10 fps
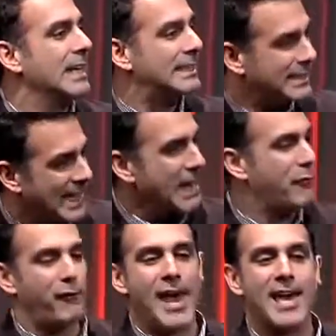
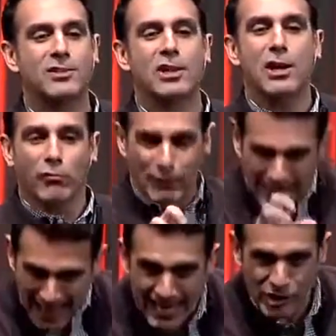steadfast
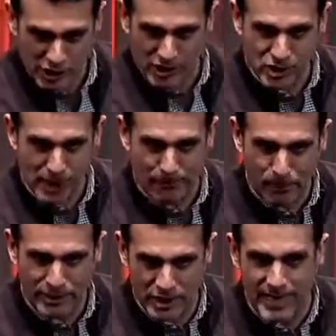relationship
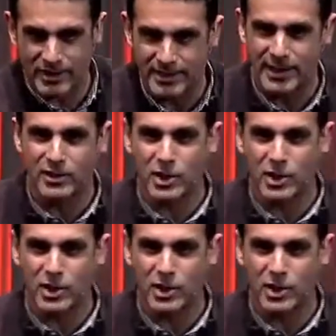with Jesus. And